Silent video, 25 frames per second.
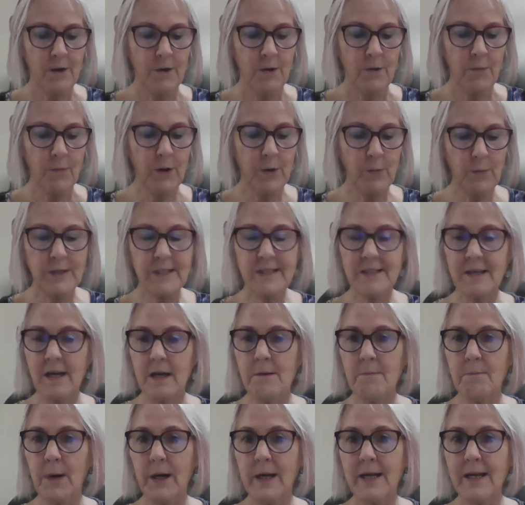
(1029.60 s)
When we
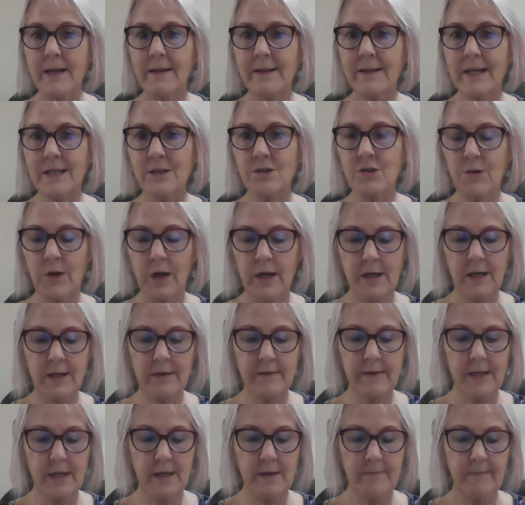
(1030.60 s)
send money
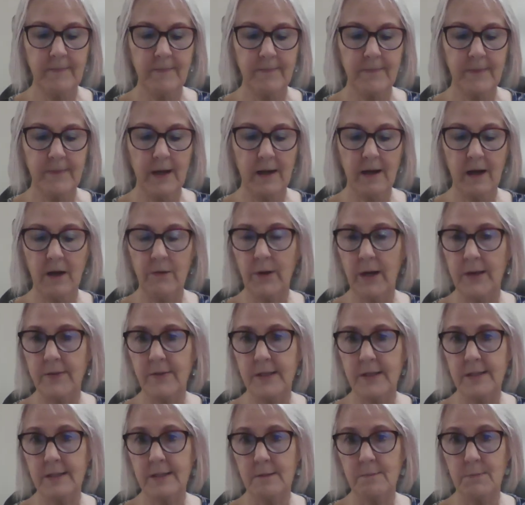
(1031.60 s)
electronically, and I write
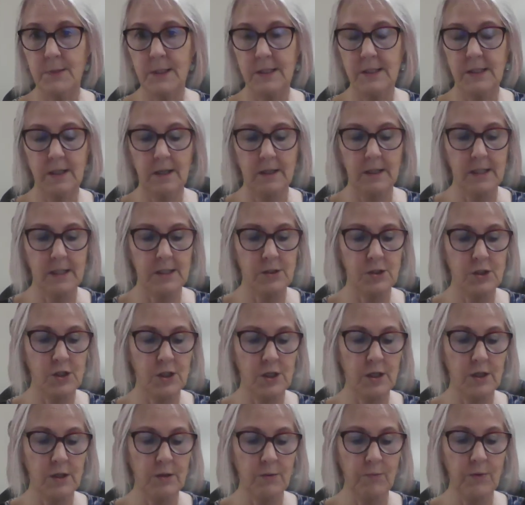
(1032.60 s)
this a bit
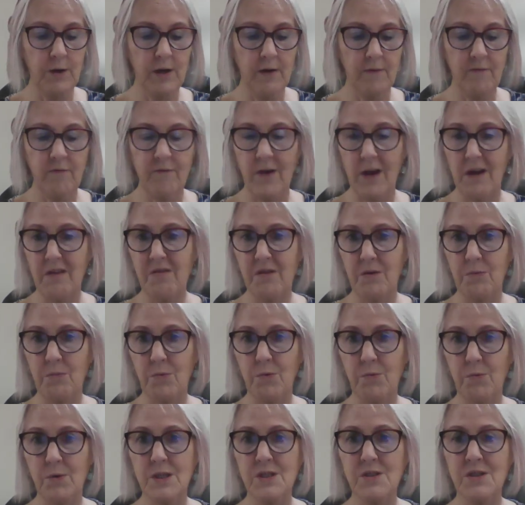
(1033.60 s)
tongue-in-cheek, we have faith that
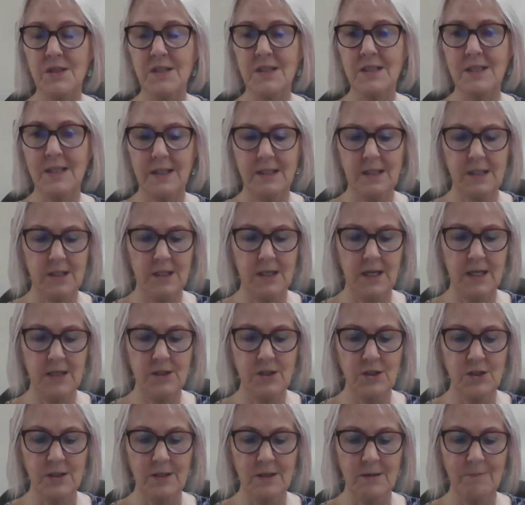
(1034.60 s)
we'll reach its
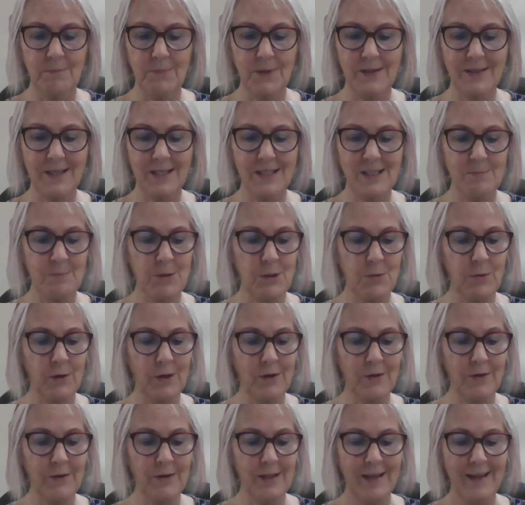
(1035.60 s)
destination. But let's be
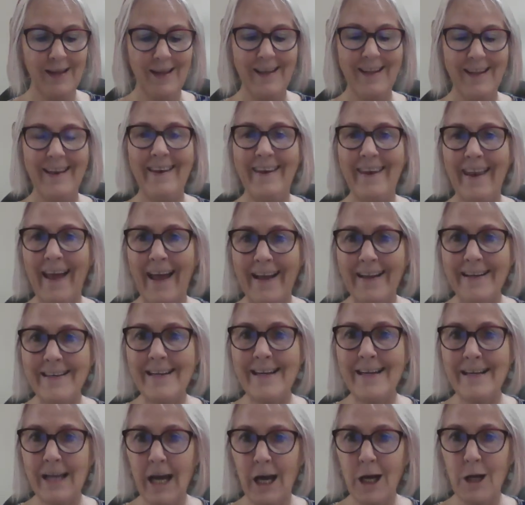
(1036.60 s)
real,
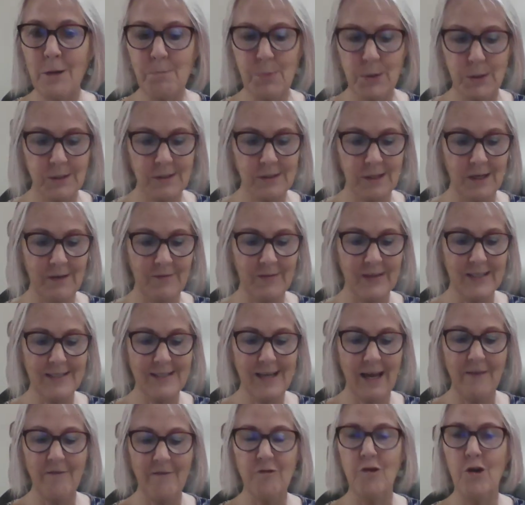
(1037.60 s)
99% of us
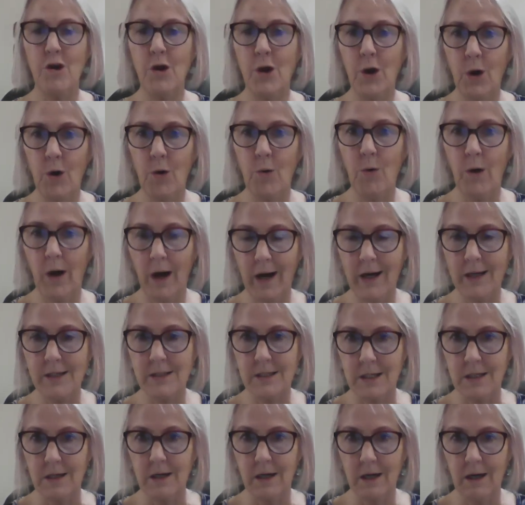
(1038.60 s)
have no
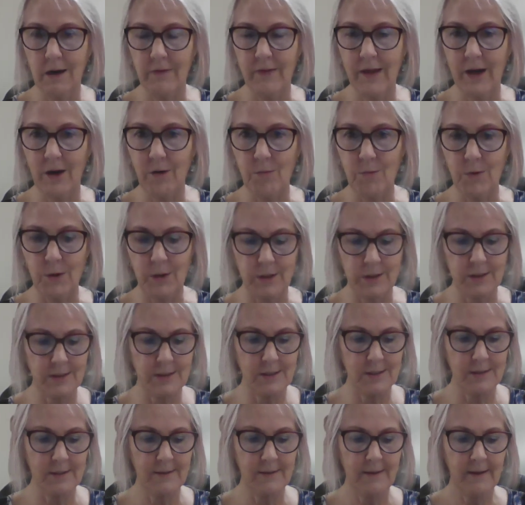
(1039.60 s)
idea how that
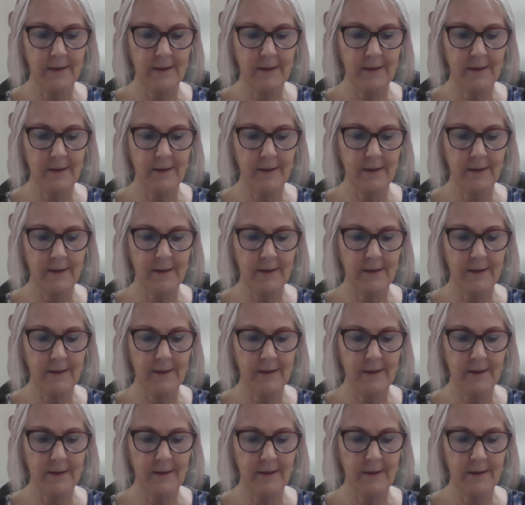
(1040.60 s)
works.